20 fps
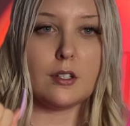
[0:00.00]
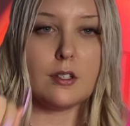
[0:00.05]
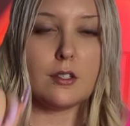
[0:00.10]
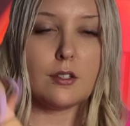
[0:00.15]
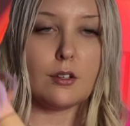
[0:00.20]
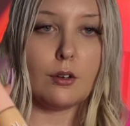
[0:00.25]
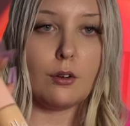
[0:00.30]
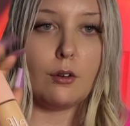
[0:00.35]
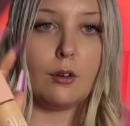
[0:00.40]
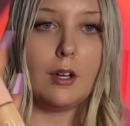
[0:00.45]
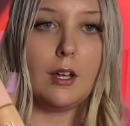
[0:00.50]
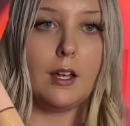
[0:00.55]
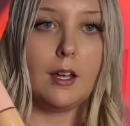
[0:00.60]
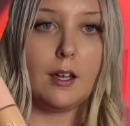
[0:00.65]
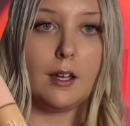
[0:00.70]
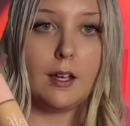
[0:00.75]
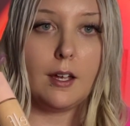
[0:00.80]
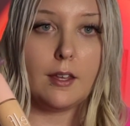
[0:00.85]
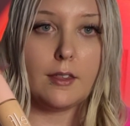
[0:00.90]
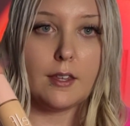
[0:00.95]
so
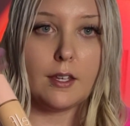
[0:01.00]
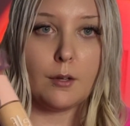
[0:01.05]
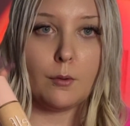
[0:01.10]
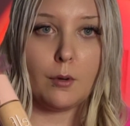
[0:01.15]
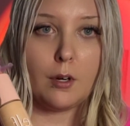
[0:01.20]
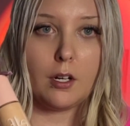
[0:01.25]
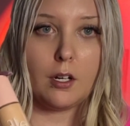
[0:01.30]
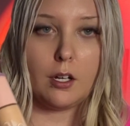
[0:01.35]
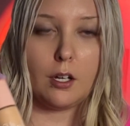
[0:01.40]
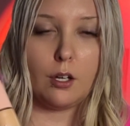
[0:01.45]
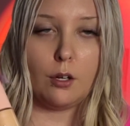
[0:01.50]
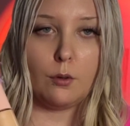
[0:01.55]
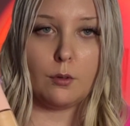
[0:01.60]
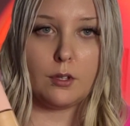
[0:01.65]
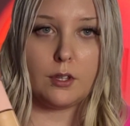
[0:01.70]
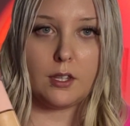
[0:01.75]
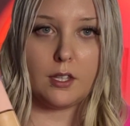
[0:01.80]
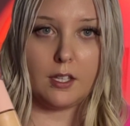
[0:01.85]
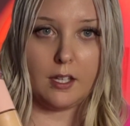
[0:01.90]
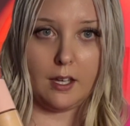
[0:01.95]
I think we're gonna go
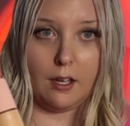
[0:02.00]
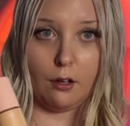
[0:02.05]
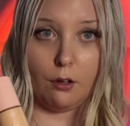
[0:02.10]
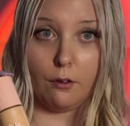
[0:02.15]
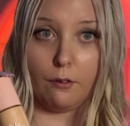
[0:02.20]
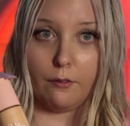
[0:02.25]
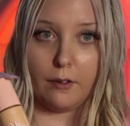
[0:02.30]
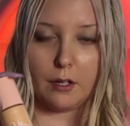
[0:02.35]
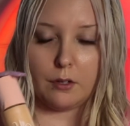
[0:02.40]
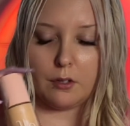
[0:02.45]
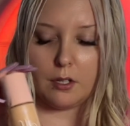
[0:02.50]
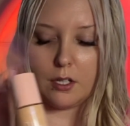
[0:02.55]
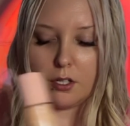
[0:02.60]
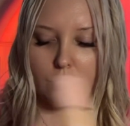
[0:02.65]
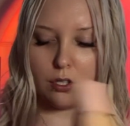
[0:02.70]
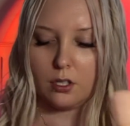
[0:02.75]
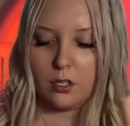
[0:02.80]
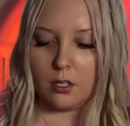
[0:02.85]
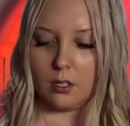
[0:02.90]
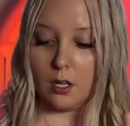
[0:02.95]
with the e.l.f.
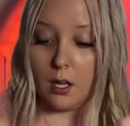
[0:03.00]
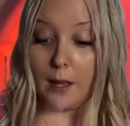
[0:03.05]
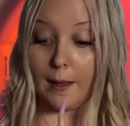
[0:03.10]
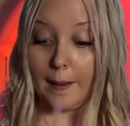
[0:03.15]
foundation.